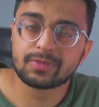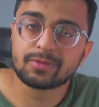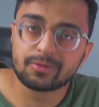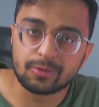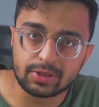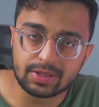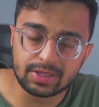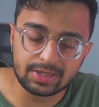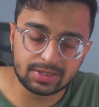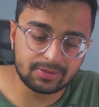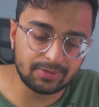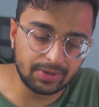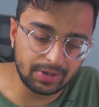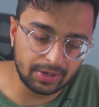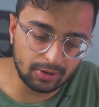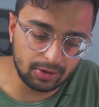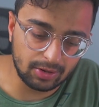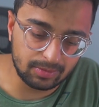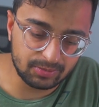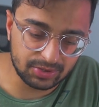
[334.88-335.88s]
for this
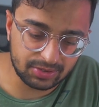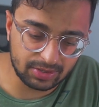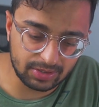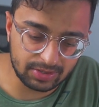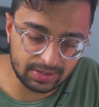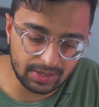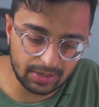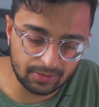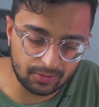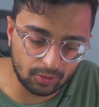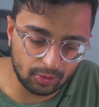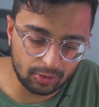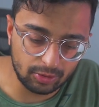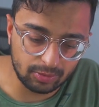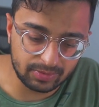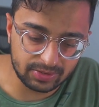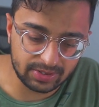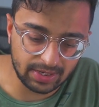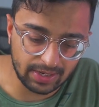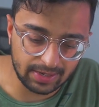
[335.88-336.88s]
video, I'm just gonna say Royal
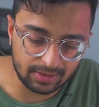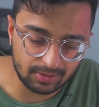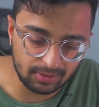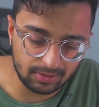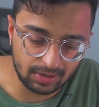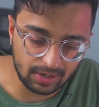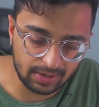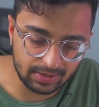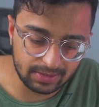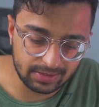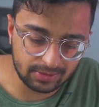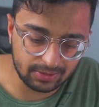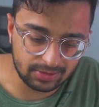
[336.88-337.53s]
Botanical Gardens,